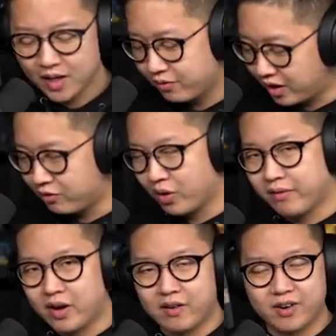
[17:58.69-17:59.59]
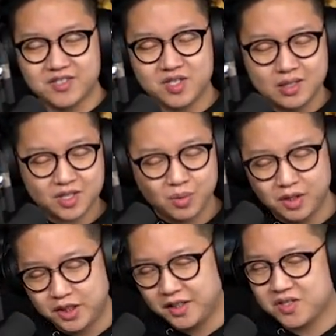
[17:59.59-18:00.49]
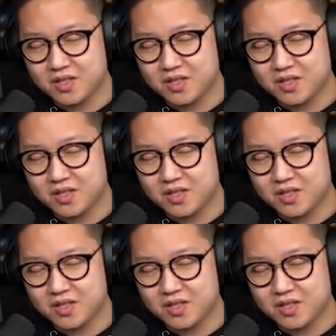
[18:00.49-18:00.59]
What, what, whatever. There's, there's too many changes.